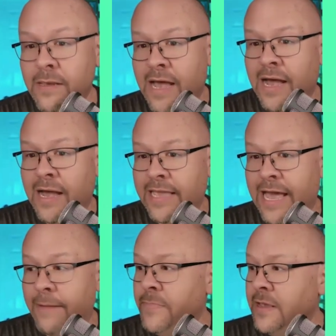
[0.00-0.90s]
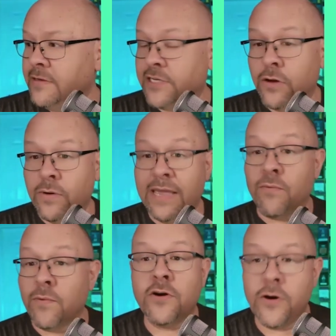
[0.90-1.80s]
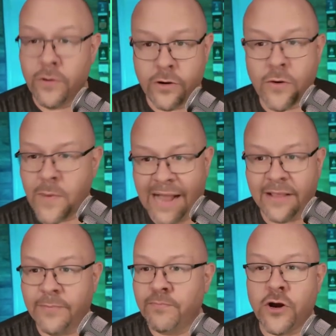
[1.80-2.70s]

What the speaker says: Yeah. So correct.